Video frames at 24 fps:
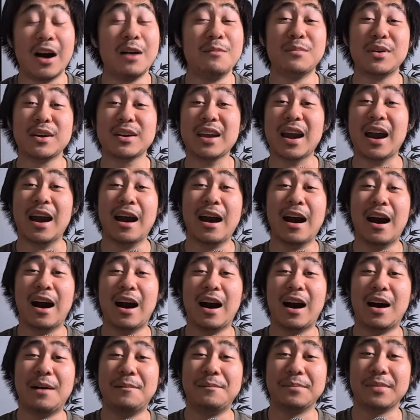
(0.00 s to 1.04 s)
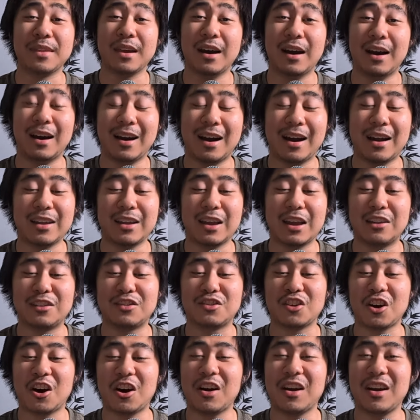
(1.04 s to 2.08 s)
Um, but yeah, um, I, it,
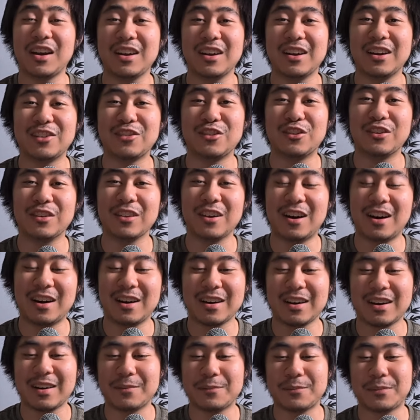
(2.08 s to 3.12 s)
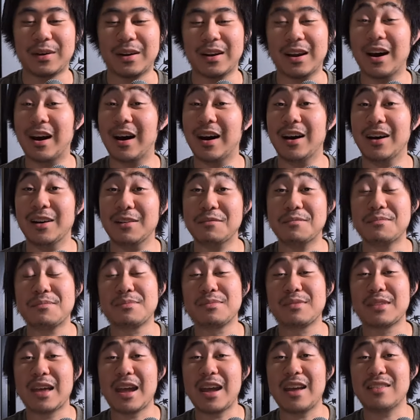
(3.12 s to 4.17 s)
sorry it took long, but uh,
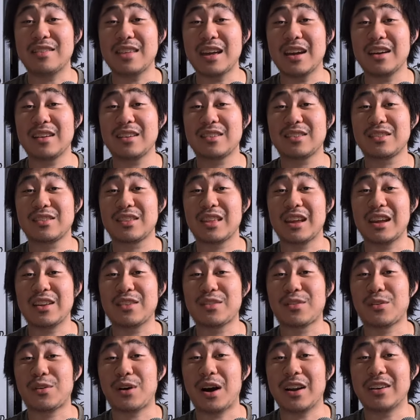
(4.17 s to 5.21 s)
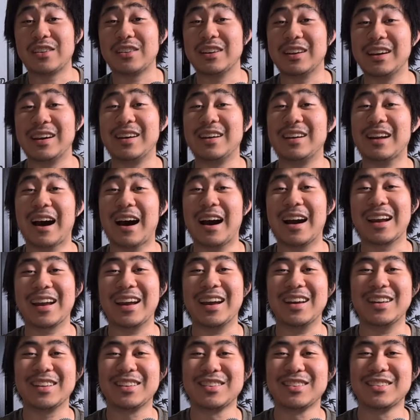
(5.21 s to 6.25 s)
hey, thanks, thanks for watching it. I
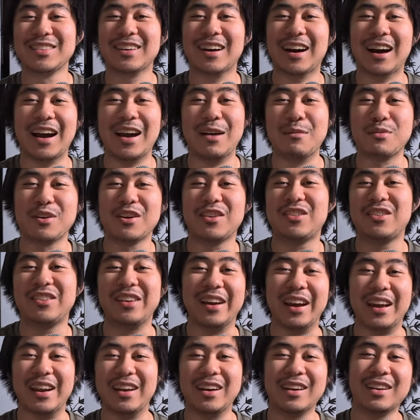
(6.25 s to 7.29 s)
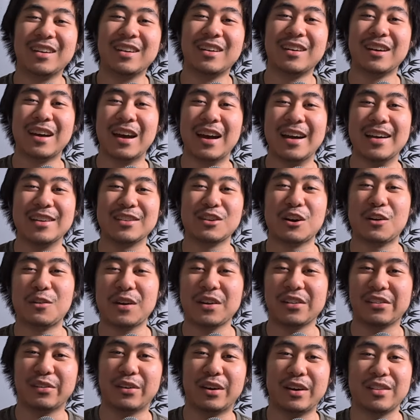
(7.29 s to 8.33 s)
guess I appreciate it. As
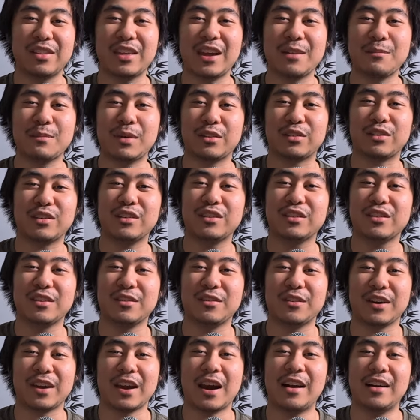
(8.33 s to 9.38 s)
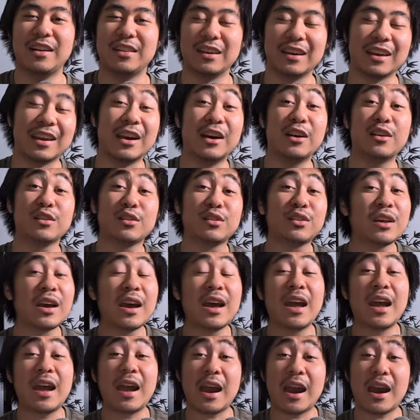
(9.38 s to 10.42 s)
always, I want to thank my sister for counting the kills,
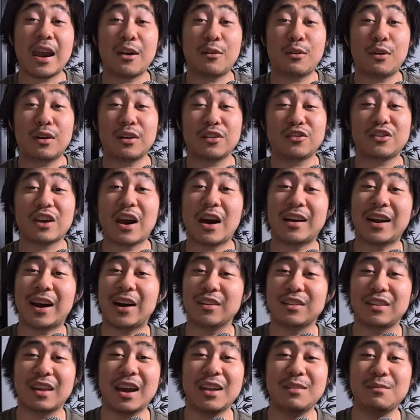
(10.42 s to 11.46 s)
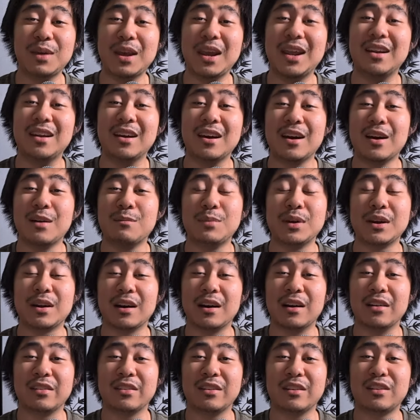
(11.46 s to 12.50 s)
and I want to shout out Dead Meat
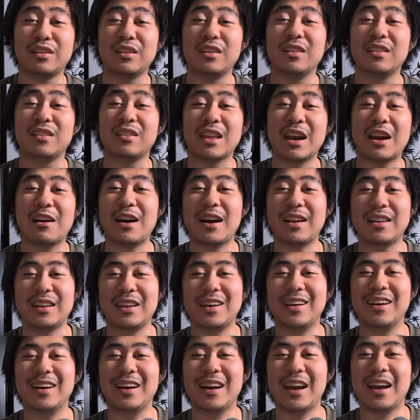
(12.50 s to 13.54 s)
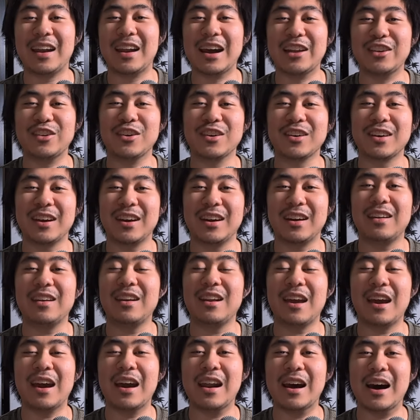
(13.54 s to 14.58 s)
because this is their idea, and I took it
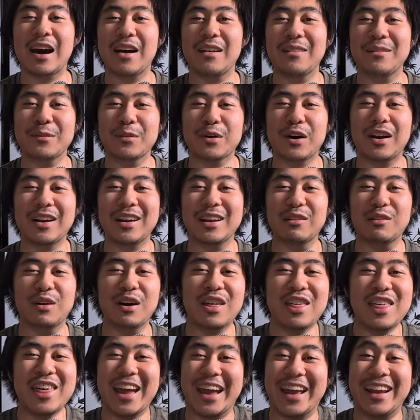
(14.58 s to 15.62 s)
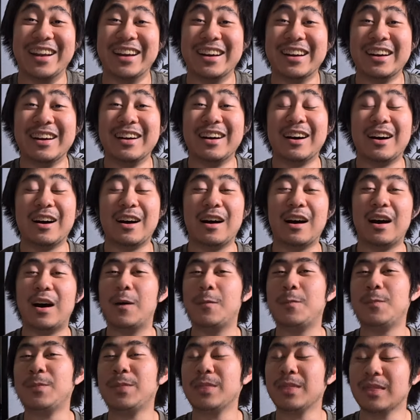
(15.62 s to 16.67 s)
and I'm running with it.
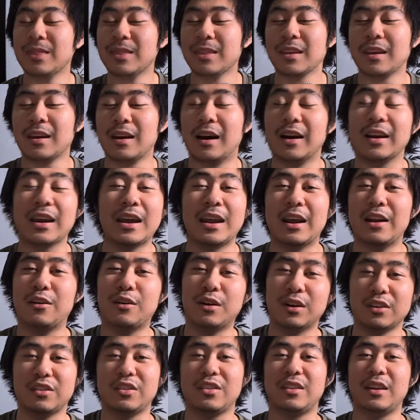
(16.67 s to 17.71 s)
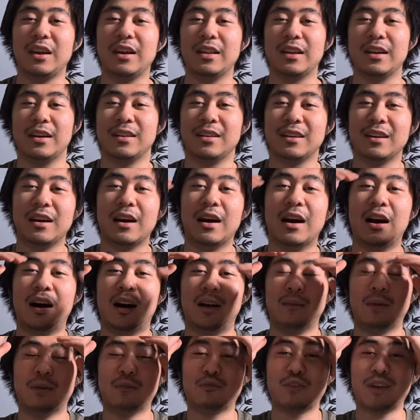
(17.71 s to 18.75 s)
Um, again, I don't want to steal it.
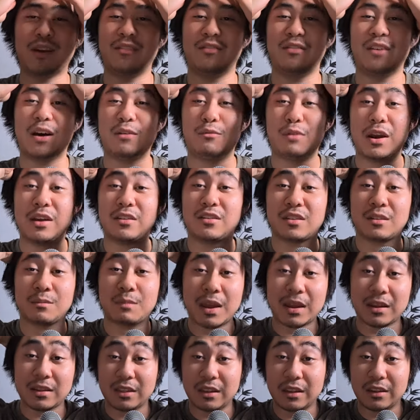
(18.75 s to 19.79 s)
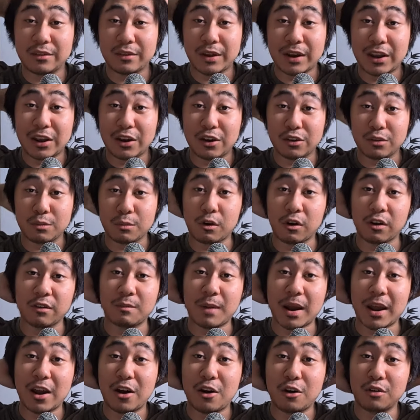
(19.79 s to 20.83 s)
Um, I'm trying to find ways to make these videos more of
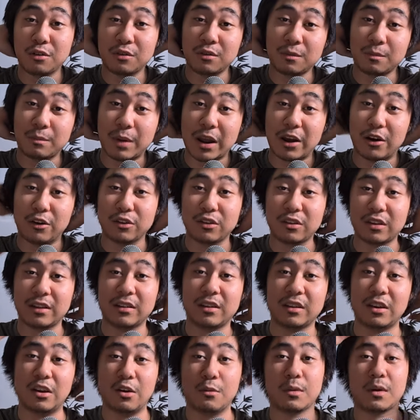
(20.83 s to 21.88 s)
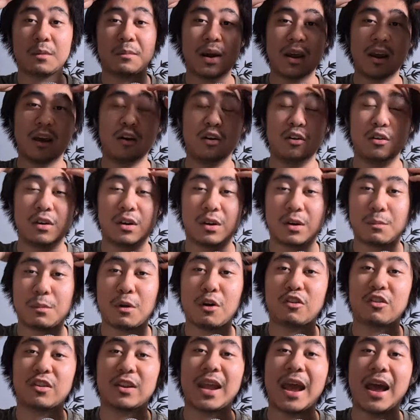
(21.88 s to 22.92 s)
my own, my own sense of humor, my own
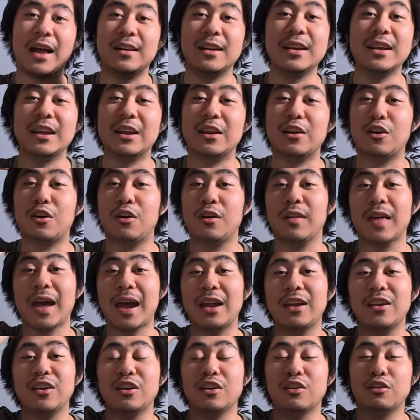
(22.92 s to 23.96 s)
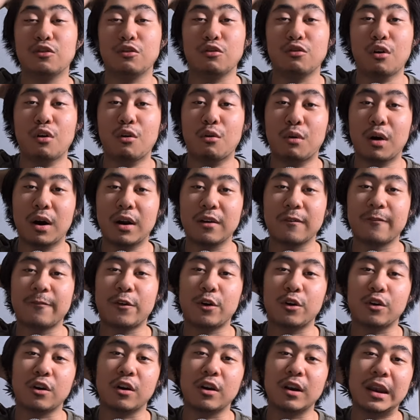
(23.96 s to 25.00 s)
personality, and all that
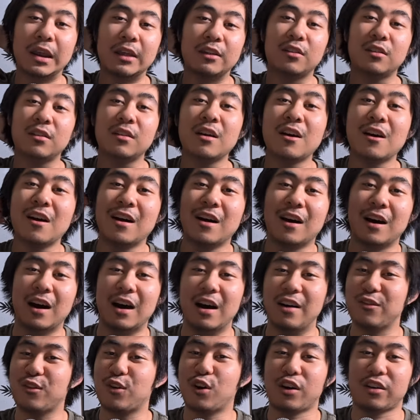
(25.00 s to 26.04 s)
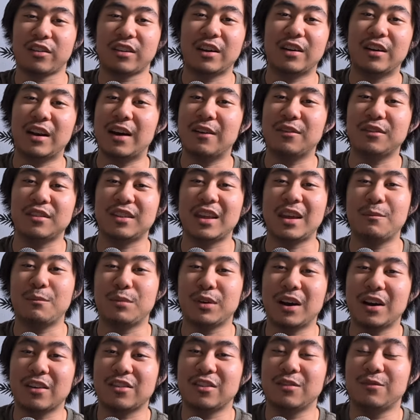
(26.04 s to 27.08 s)
wonderful goodness. Uh, of course, I don't have the same
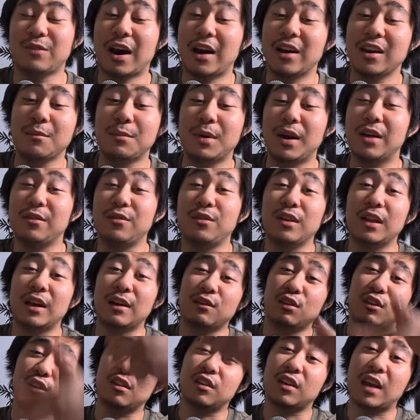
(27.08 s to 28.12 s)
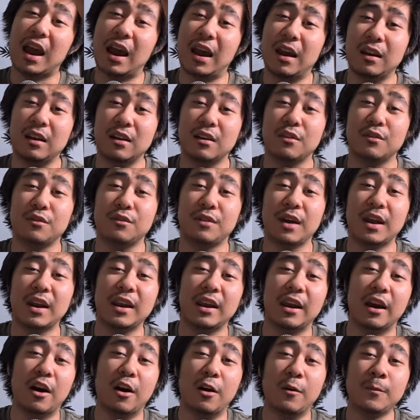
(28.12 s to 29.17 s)
production value, but if you like this kind of
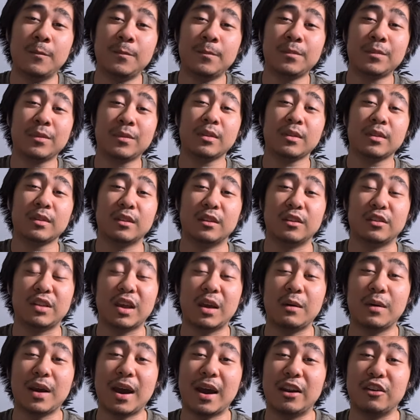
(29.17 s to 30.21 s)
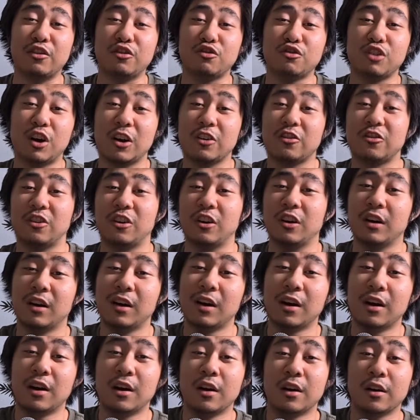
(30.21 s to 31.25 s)
video, the same kind of structure,
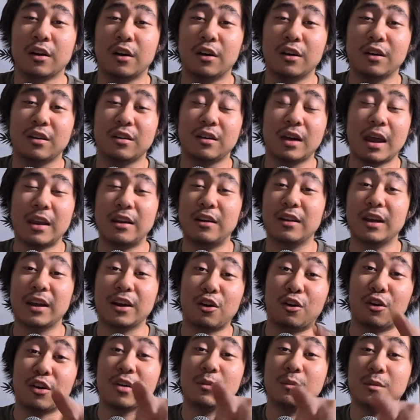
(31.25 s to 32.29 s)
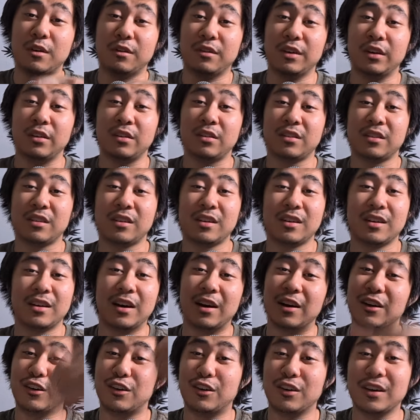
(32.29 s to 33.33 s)
go and you like horror movies,
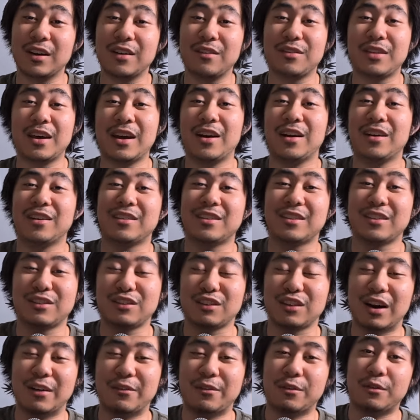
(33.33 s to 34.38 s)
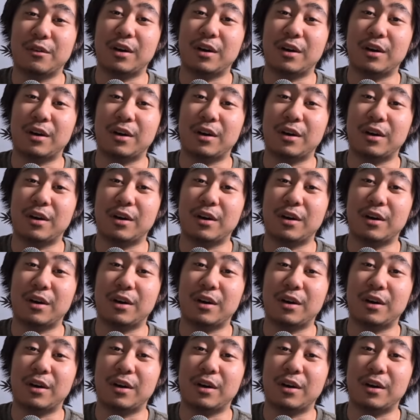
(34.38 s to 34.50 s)
uh, go give their stuff a